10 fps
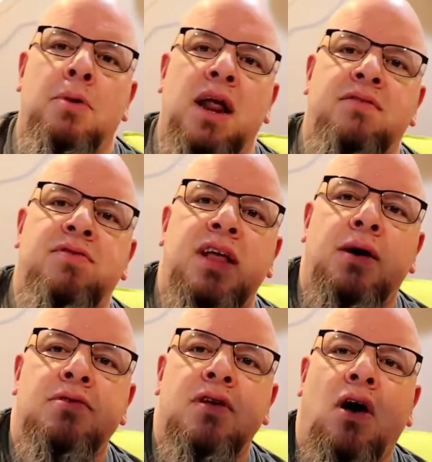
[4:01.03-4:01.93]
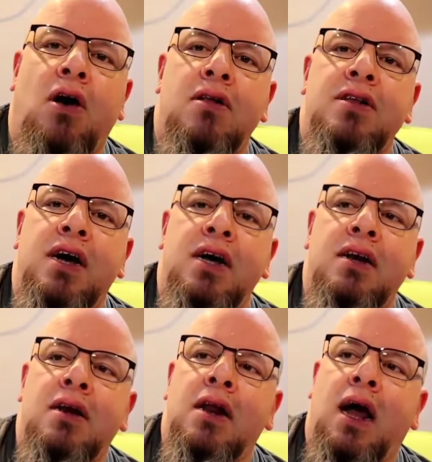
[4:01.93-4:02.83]
But after that was all
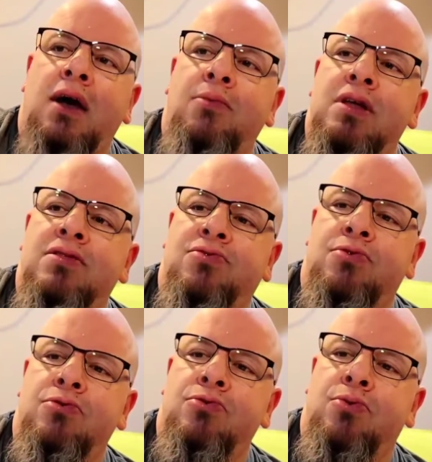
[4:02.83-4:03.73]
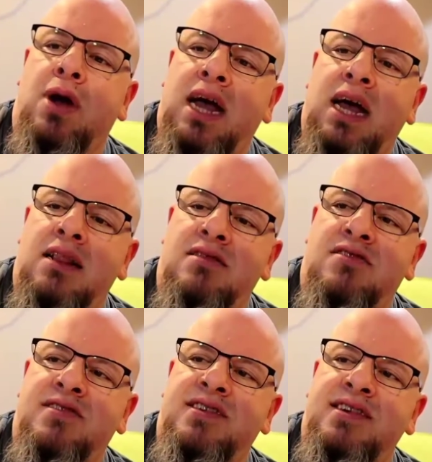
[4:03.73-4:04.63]
done, I went through and
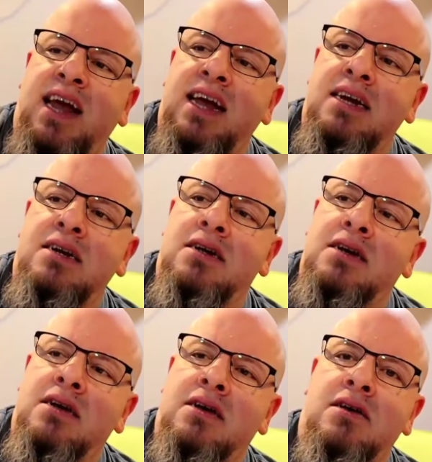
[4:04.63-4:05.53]
stained